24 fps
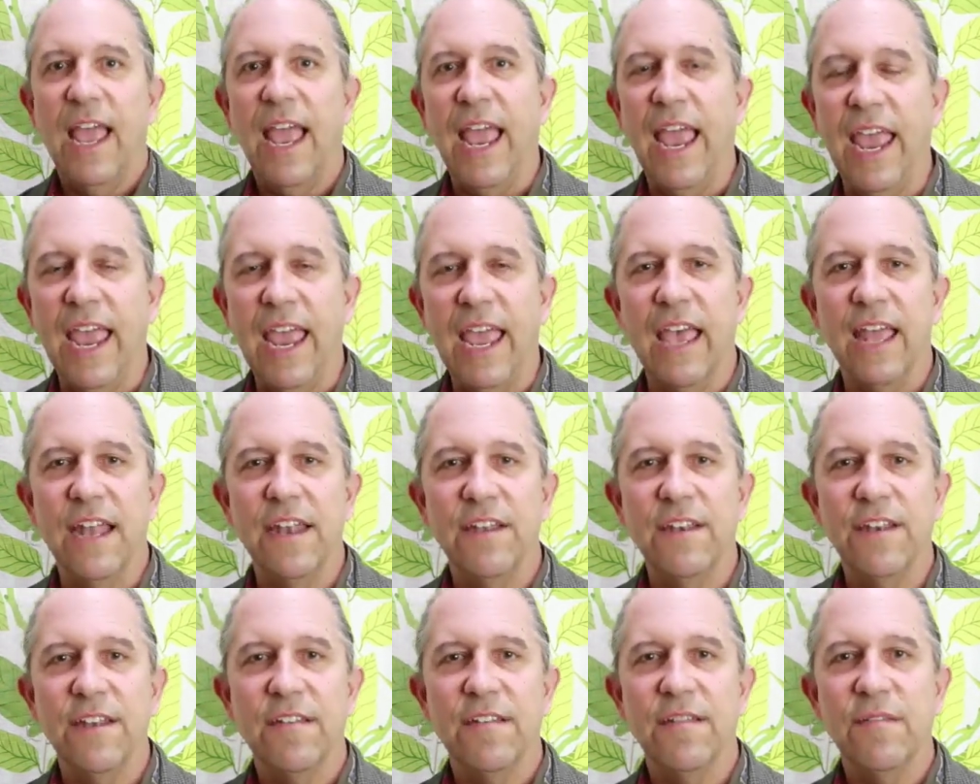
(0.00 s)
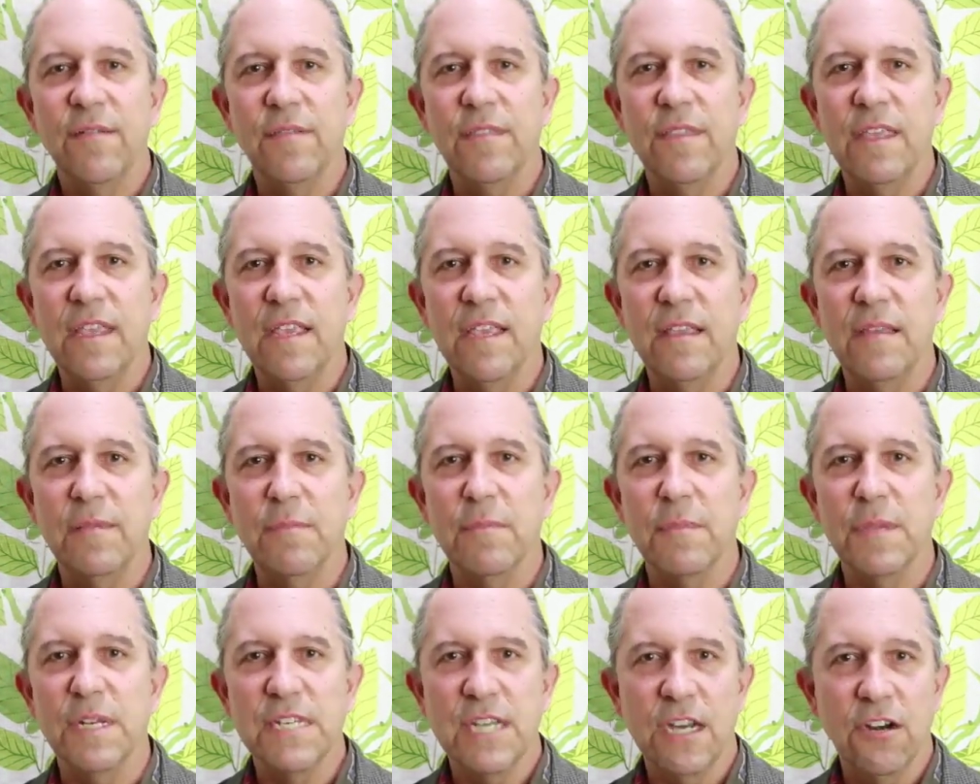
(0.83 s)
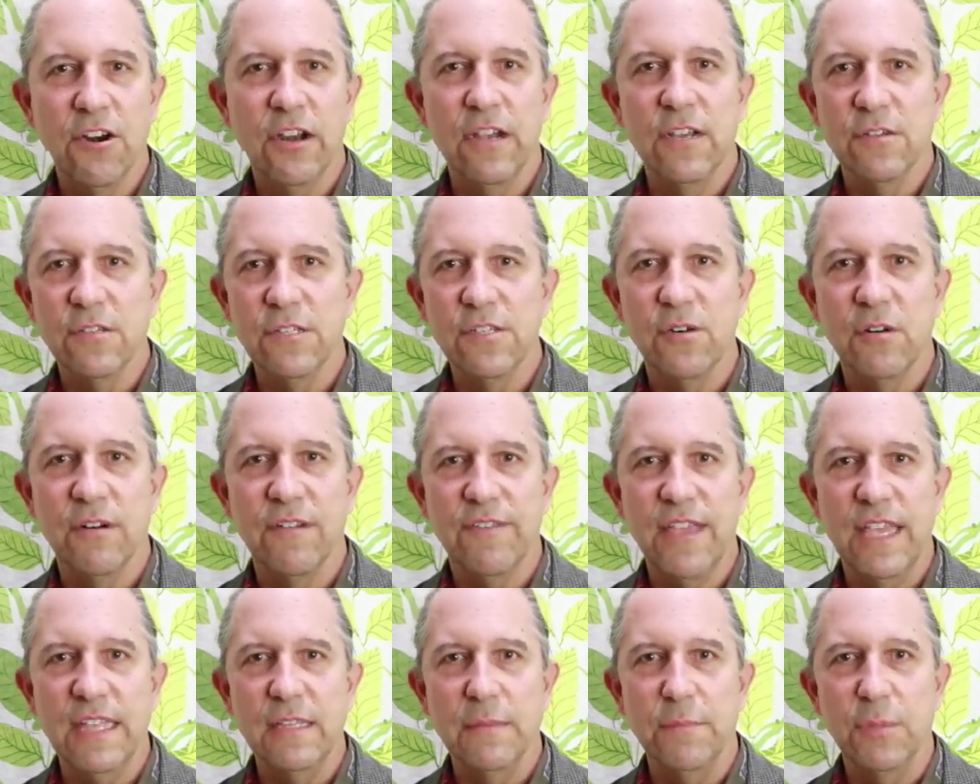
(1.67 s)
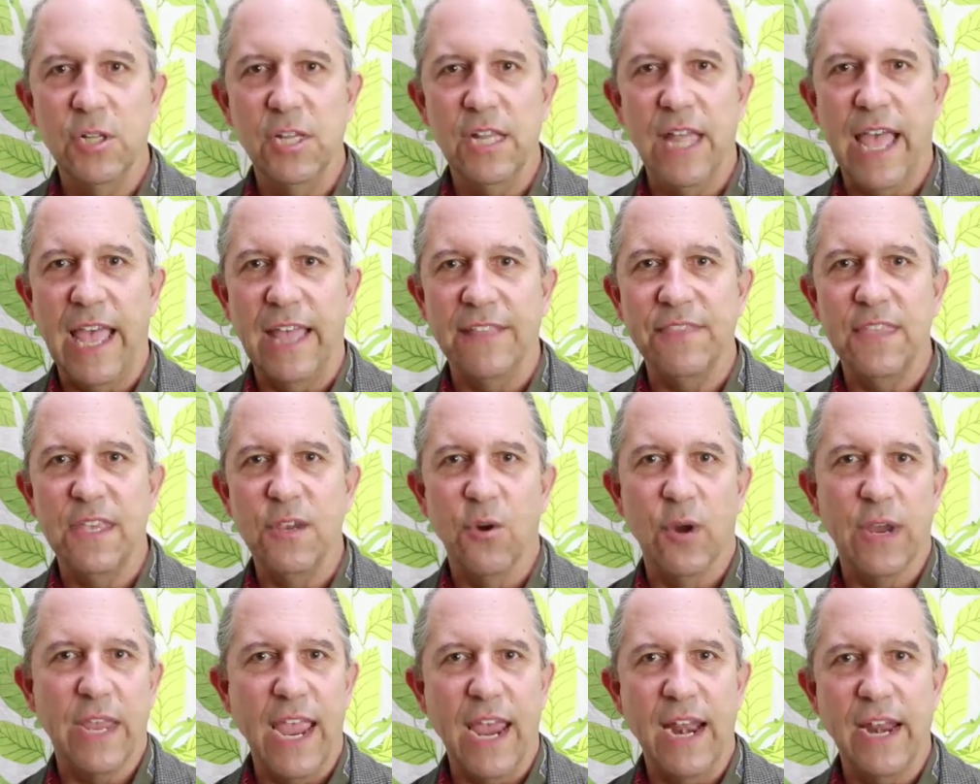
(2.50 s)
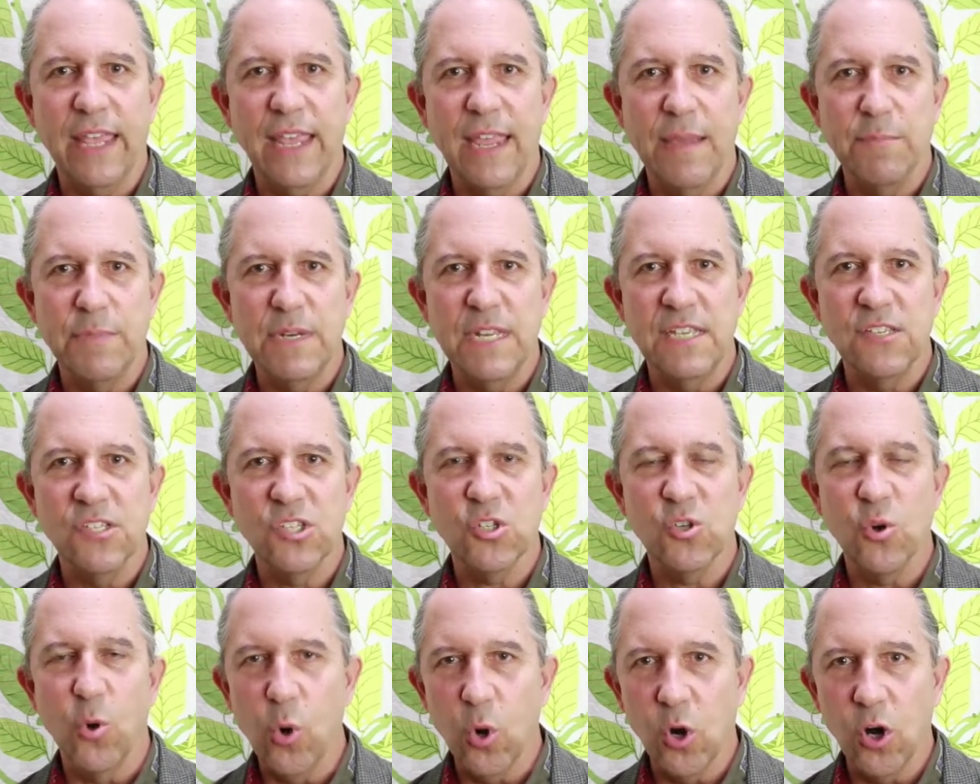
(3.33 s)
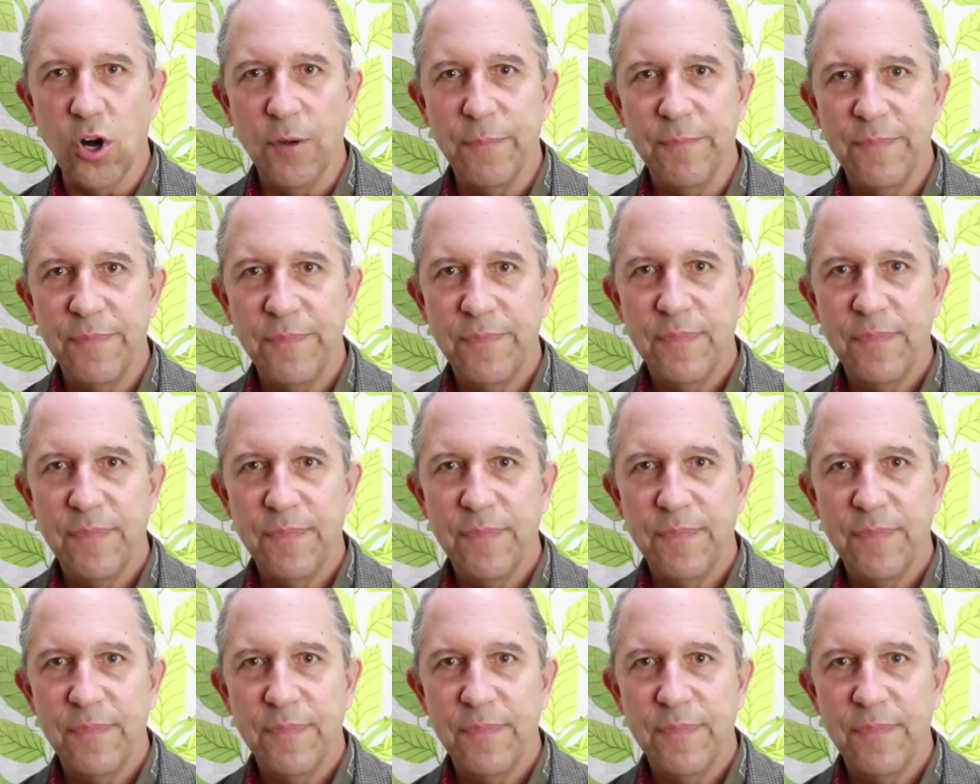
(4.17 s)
And the materials are available at the Organic MD store.